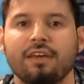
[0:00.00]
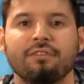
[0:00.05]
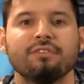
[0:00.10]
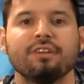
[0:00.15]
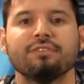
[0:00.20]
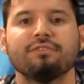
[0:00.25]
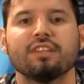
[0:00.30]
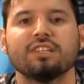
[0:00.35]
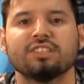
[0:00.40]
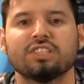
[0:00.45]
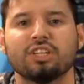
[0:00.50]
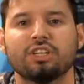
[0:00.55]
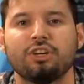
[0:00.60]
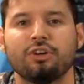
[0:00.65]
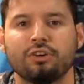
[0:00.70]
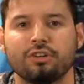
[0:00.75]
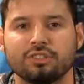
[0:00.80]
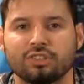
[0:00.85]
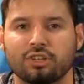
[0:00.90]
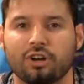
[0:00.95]
Even if the
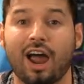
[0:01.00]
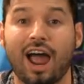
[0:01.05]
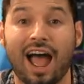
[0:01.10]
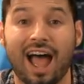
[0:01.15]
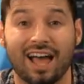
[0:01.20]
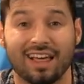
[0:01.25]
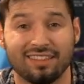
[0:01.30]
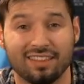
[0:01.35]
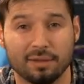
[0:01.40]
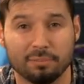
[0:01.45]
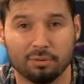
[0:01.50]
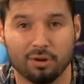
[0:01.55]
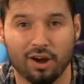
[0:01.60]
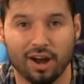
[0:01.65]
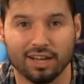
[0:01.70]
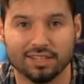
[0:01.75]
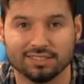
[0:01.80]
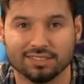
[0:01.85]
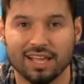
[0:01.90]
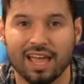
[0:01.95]
securities are highly
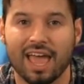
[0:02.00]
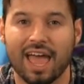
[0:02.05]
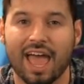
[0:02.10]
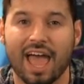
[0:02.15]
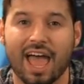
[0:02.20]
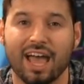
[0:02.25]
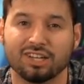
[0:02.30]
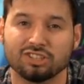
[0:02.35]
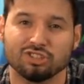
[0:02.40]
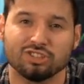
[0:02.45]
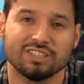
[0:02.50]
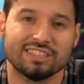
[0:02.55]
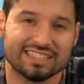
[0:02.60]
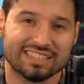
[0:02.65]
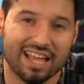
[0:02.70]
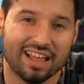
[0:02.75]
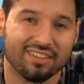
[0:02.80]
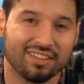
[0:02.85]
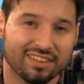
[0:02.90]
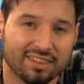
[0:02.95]
priced, actually
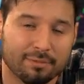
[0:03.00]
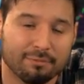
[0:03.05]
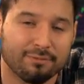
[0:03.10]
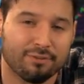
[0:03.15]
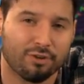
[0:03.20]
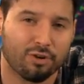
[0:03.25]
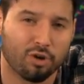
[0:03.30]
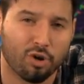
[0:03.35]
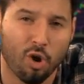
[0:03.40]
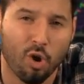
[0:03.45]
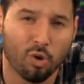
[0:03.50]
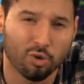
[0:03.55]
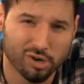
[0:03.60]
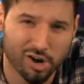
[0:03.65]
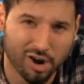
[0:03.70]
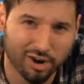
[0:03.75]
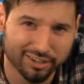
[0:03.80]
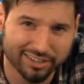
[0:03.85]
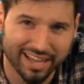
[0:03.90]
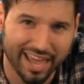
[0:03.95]
selling them for
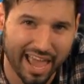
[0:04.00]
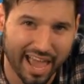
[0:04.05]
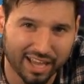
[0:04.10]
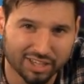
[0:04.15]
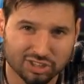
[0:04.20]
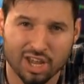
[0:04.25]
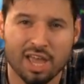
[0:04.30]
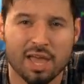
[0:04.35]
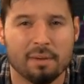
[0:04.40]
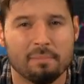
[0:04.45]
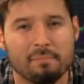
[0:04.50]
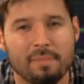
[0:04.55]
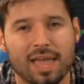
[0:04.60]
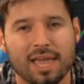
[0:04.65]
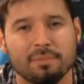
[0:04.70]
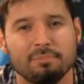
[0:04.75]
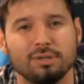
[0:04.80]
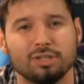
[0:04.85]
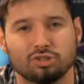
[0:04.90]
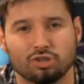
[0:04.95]
cold hard cash
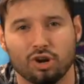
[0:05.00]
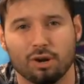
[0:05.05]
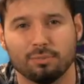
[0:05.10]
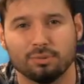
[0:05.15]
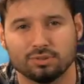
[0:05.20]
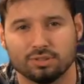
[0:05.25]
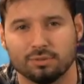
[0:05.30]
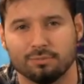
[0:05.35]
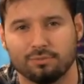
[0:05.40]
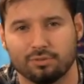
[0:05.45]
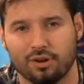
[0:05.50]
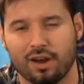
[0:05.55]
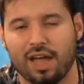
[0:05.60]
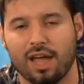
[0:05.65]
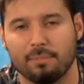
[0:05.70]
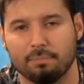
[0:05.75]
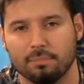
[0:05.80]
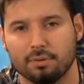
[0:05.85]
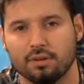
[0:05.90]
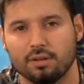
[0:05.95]
may be troublesome for
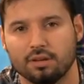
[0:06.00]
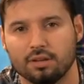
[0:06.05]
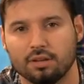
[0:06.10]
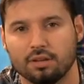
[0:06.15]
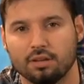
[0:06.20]
Hemp.